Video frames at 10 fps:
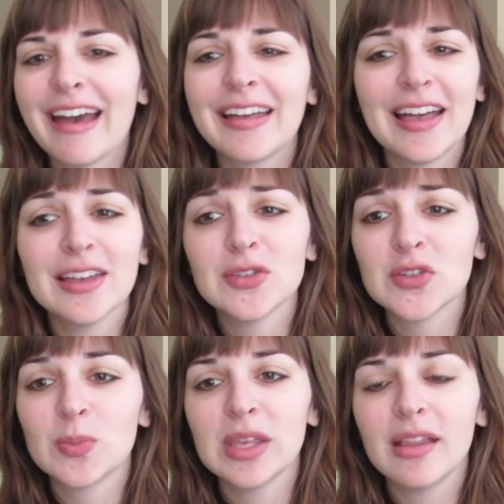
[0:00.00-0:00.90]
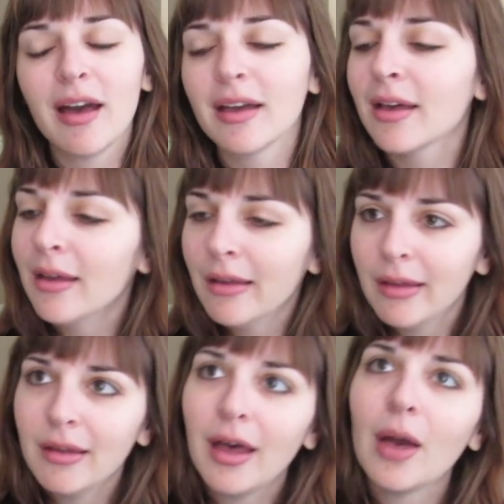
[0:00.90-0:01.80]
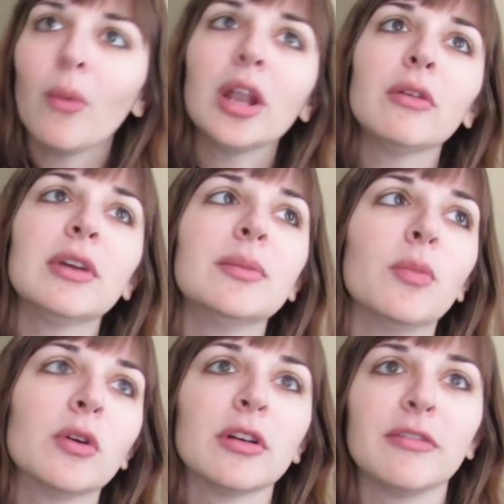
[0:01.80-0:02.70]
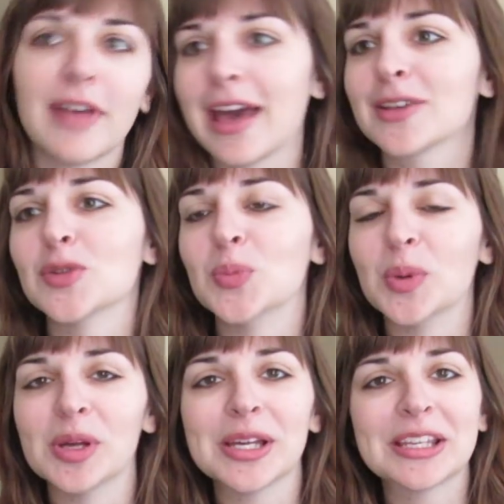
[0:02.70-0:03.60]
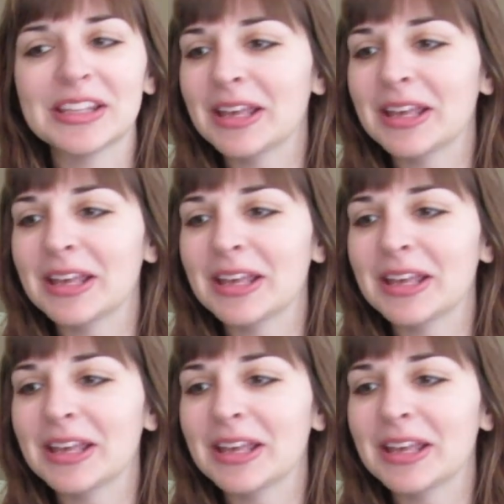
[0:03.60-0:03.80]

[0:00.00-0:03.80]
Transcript: I can't just be like, oh, I want to read more of X book.